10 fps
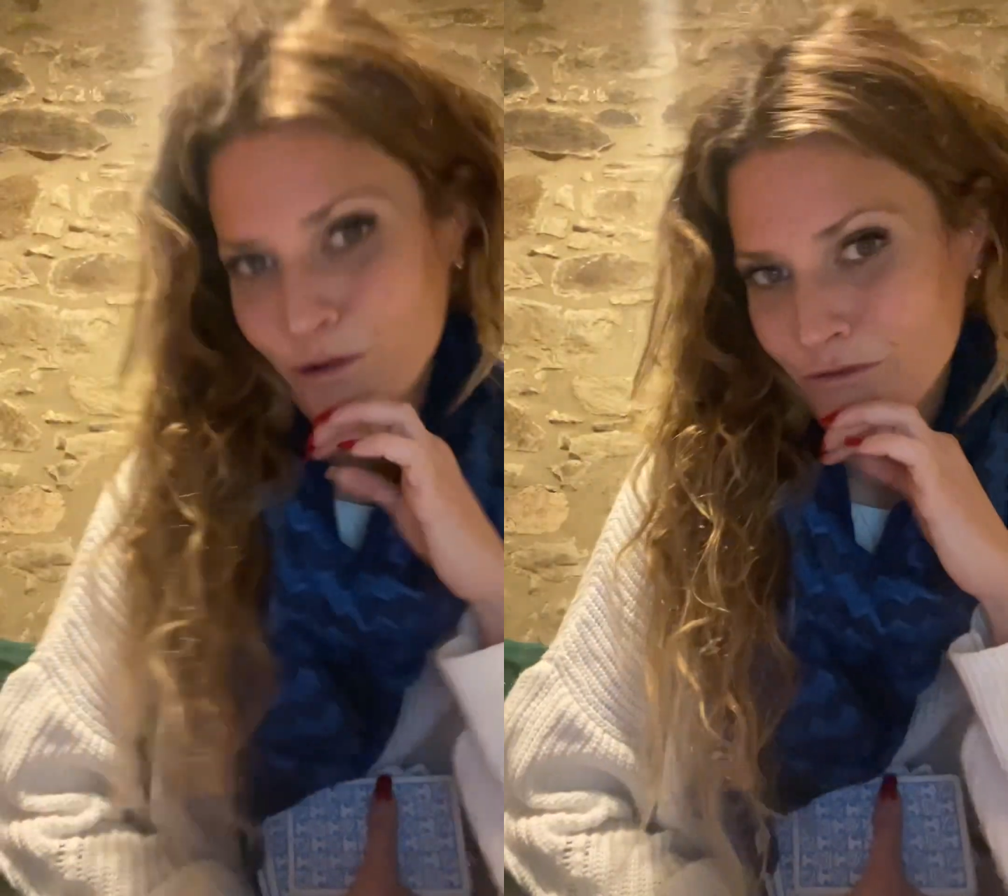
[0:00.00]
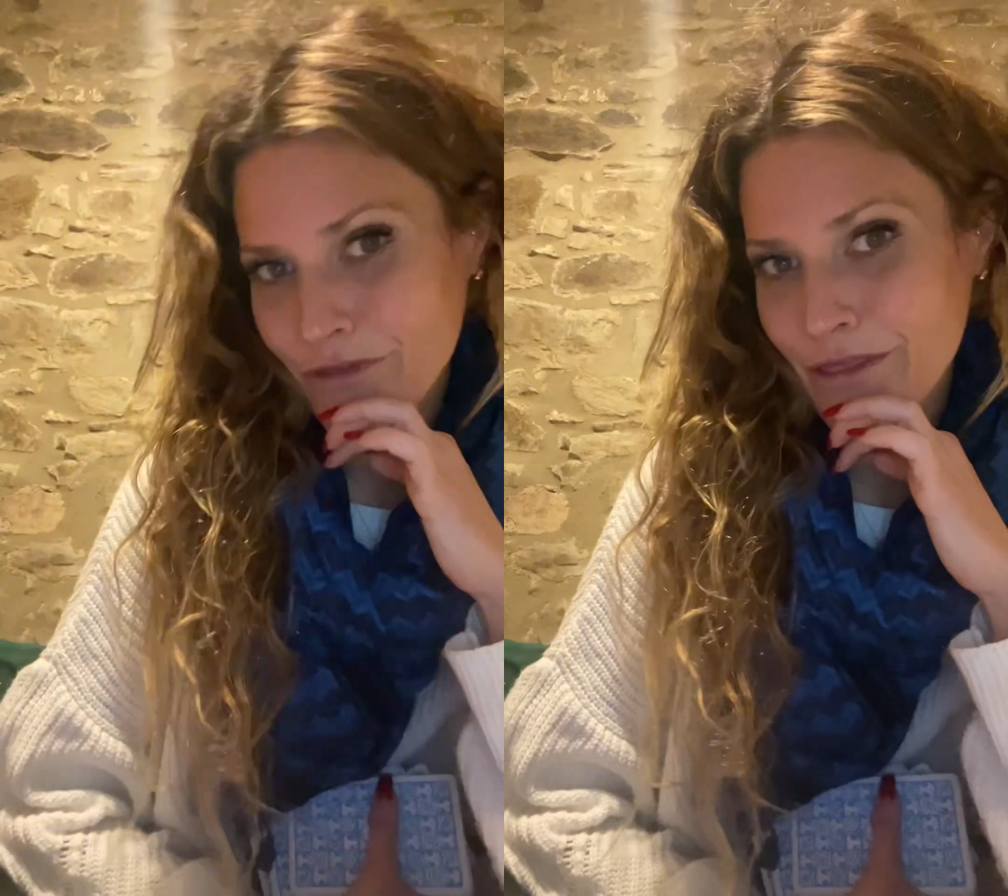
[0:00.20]

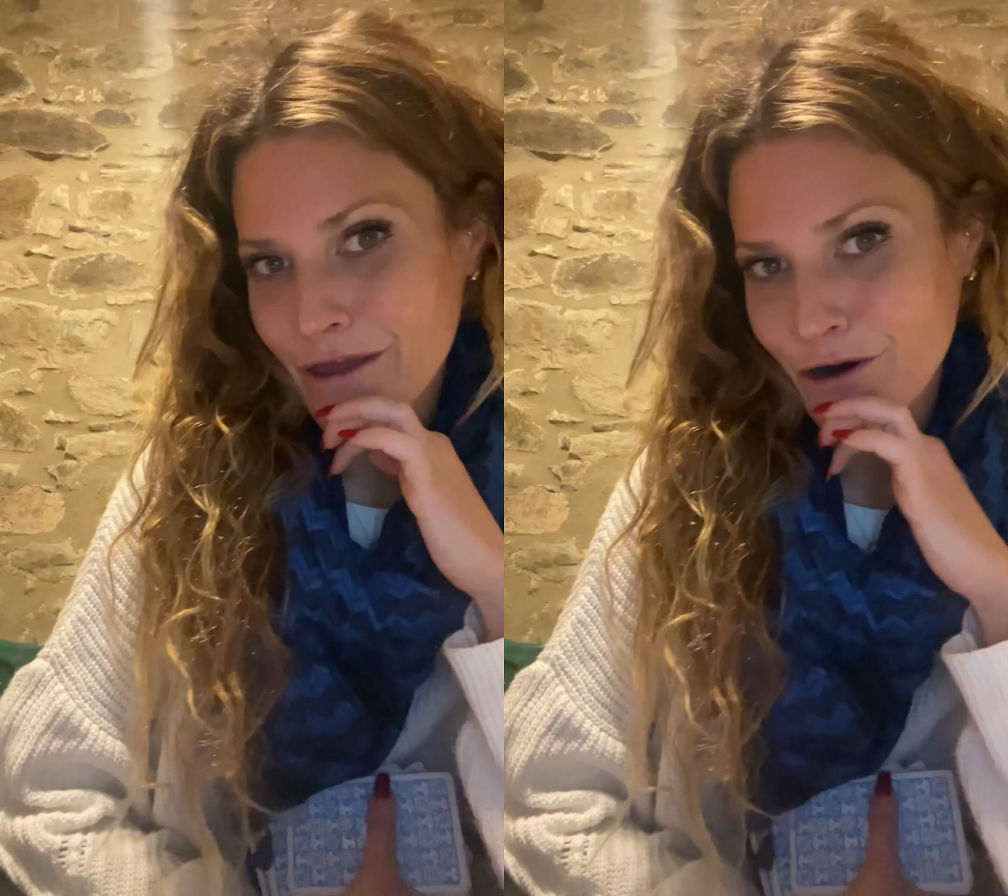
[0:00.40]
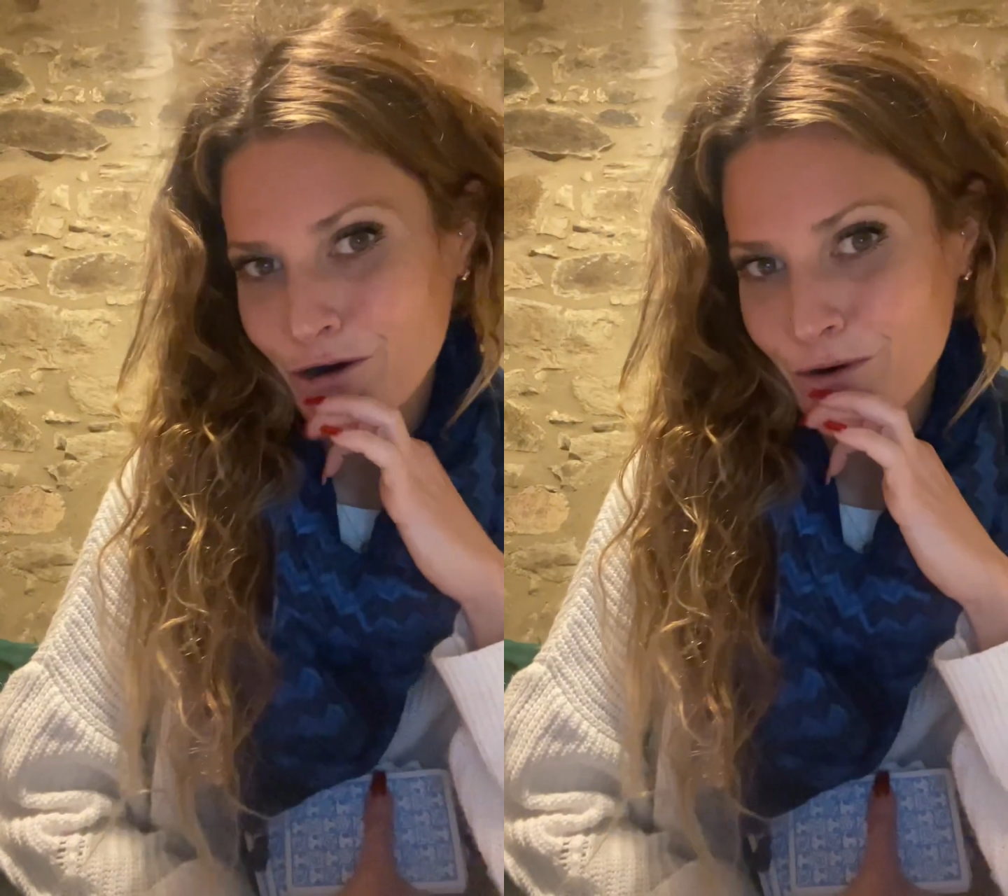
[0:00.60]
over
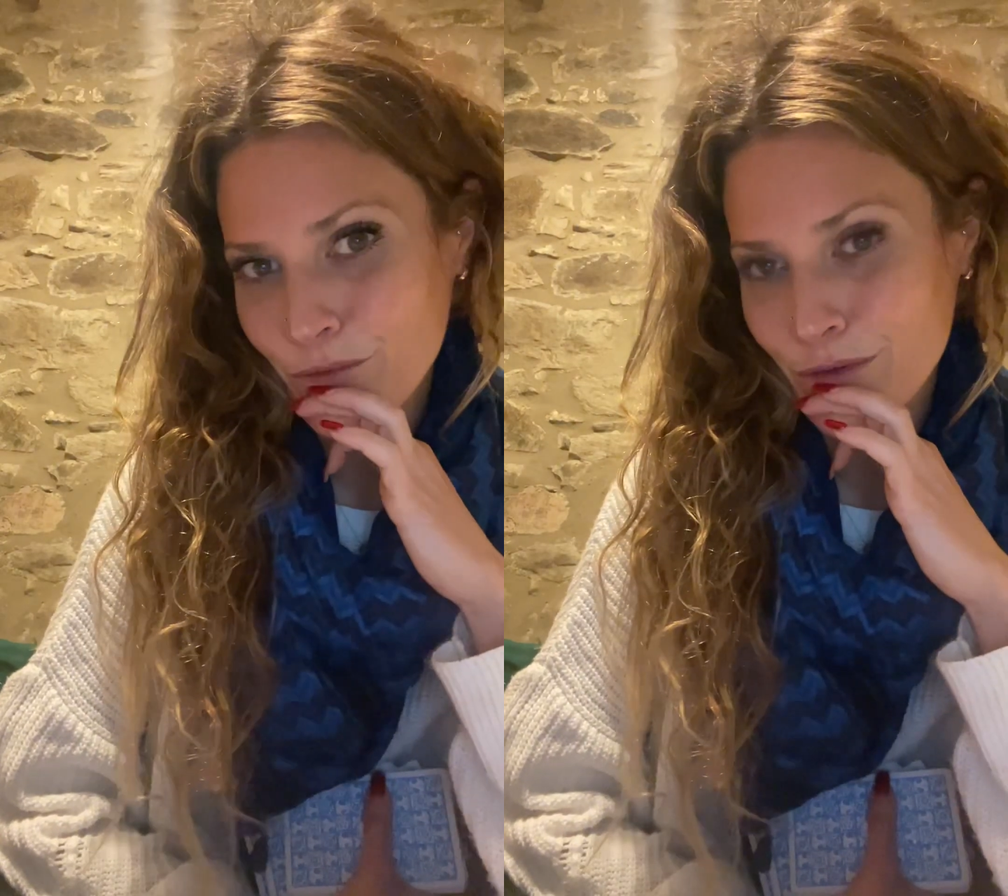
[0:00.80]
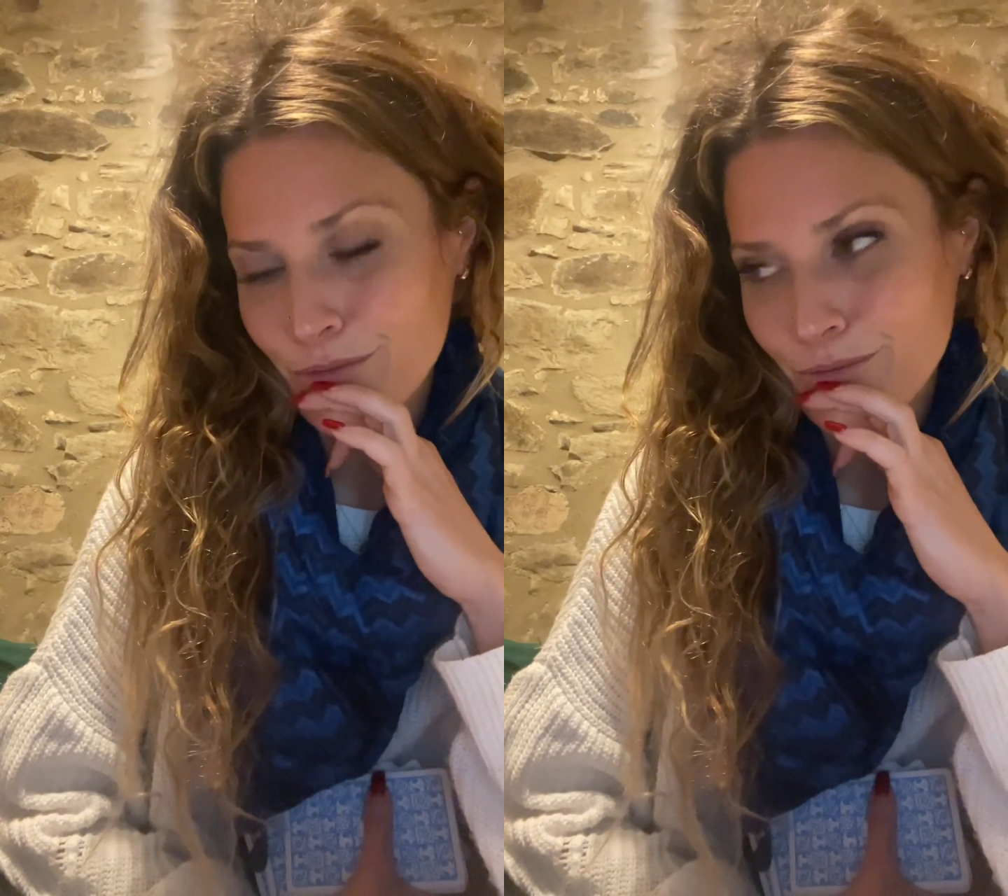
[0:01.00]
there
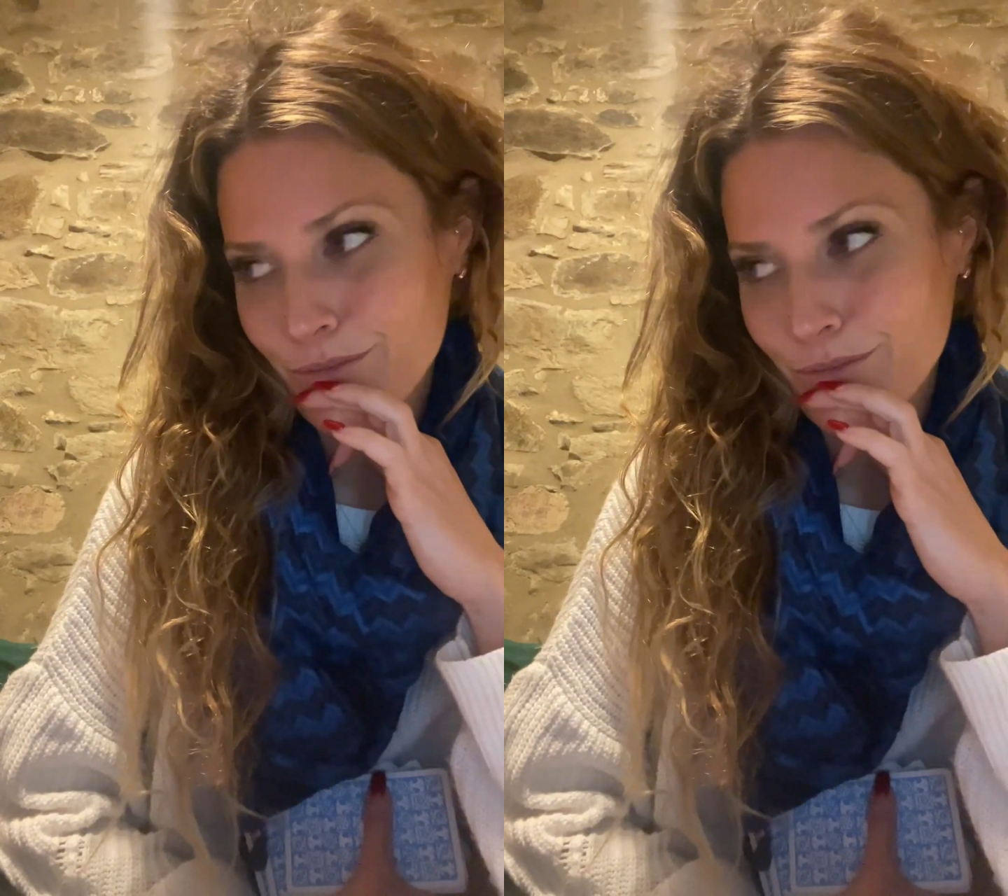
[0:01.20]
with